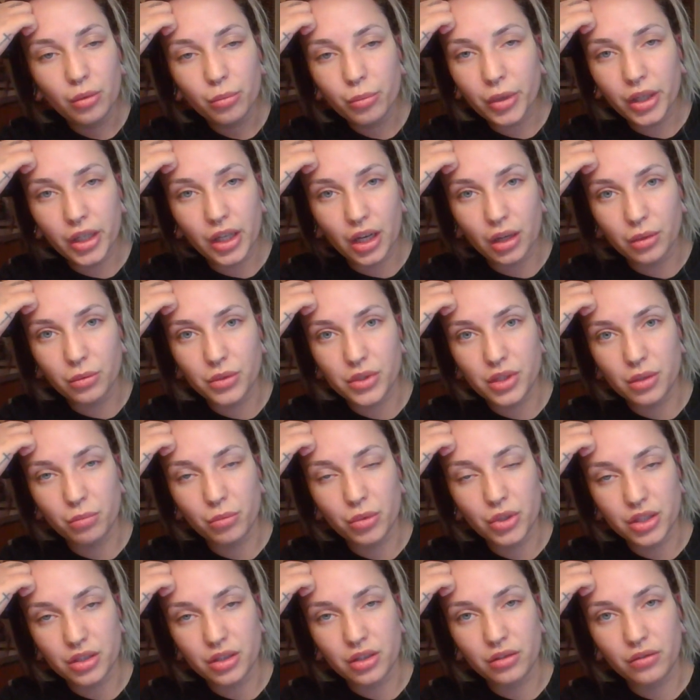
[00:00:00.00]
my dad was in
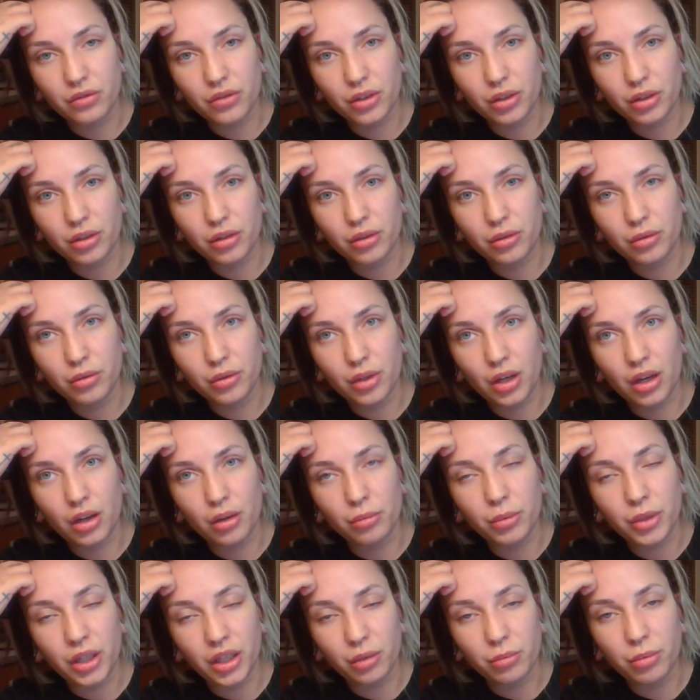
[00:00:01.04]
prison for
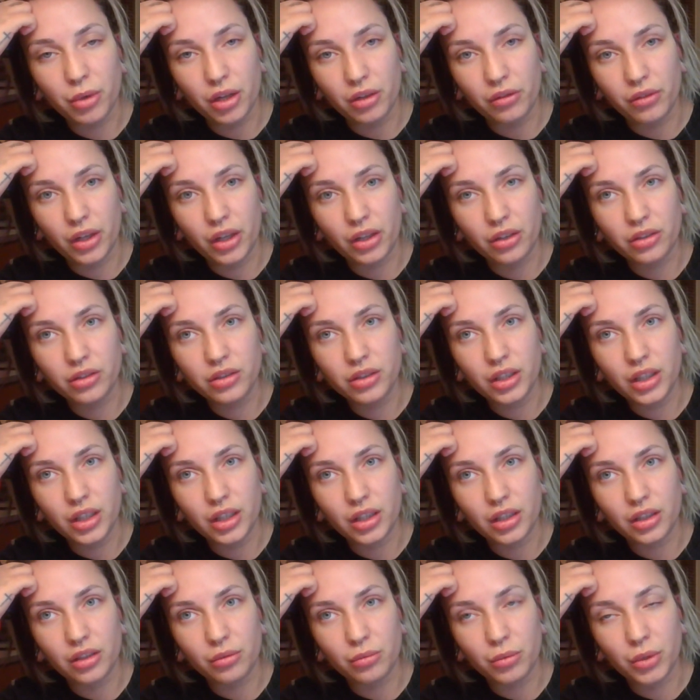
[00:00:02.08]
being a pedophile
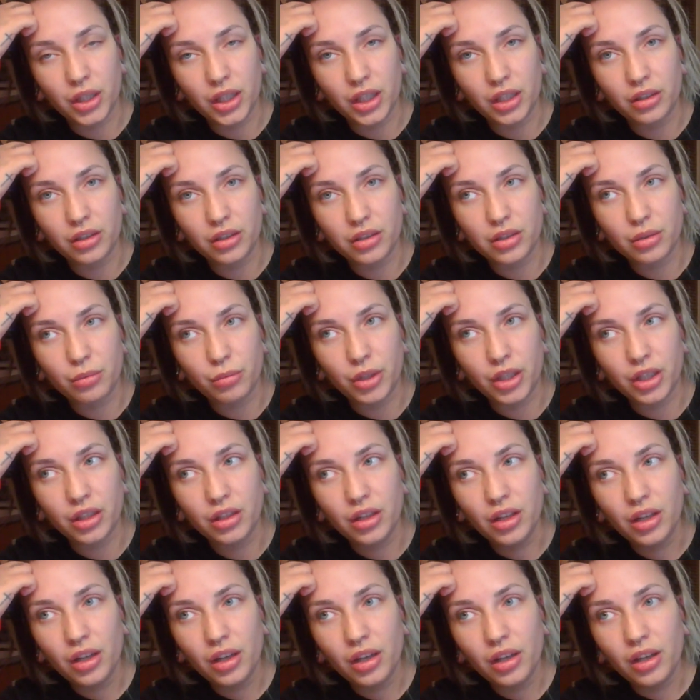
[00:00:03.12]
and what he did to me.
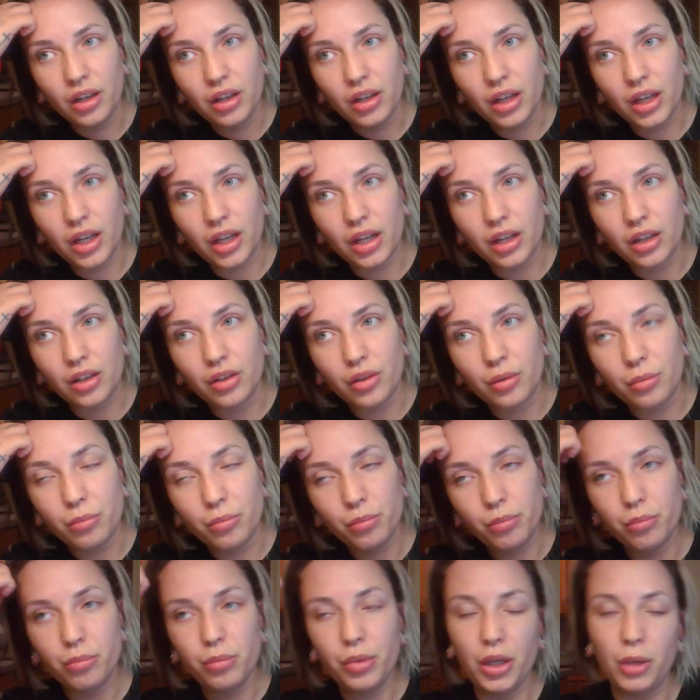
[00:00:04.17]
And
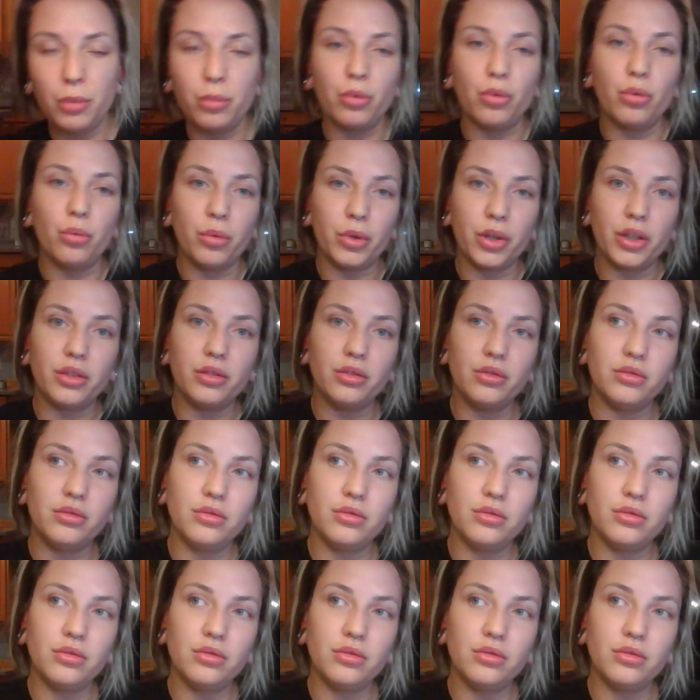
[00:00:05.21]
people would